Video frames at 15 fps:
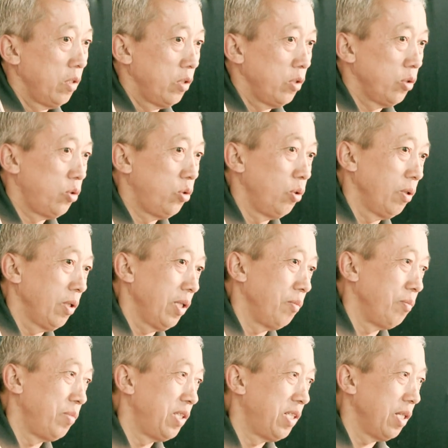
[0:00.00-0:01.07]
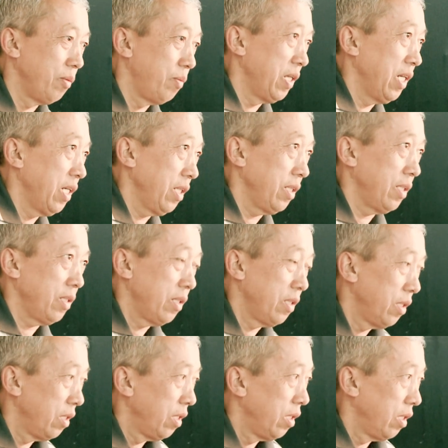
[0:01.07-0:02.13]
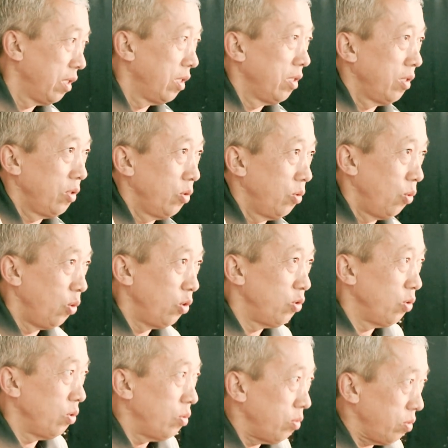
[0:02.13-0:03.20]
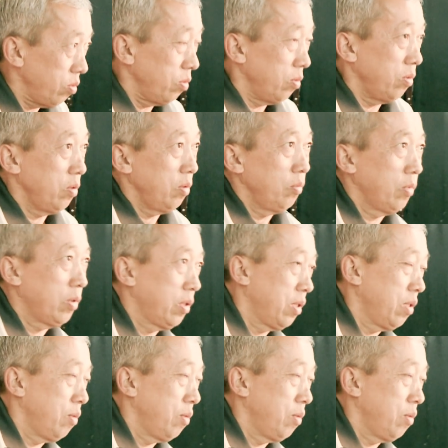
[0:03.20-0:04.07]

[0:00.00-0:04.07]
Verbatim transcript: six, seven, ten years later, as we are doing, as we've got the